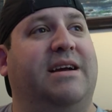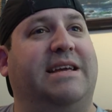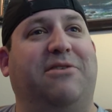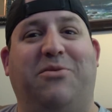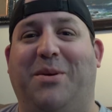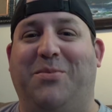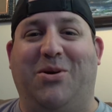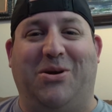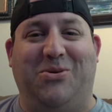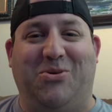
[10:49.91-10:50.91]
I can't remember
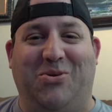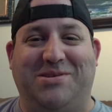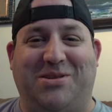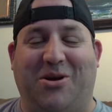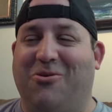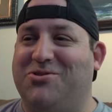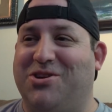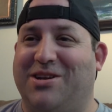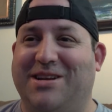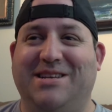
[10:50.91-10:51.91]
how you go into the
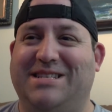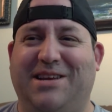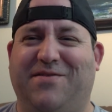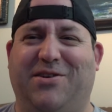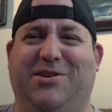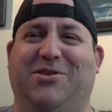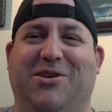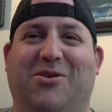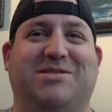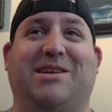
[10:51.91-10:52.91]
ocean. I didn't take very good notes.